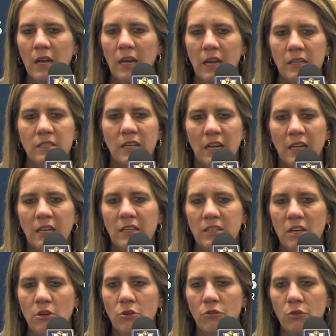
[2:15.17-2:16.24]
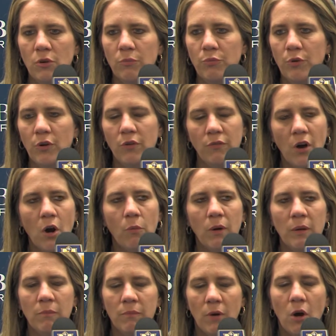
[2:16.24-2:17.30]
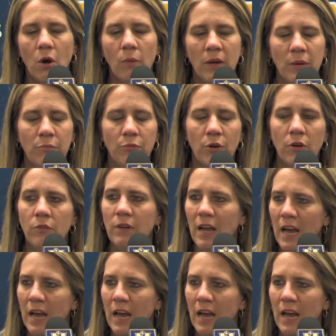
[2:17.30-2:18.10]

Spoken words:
has got to continue to improve. Are we improved?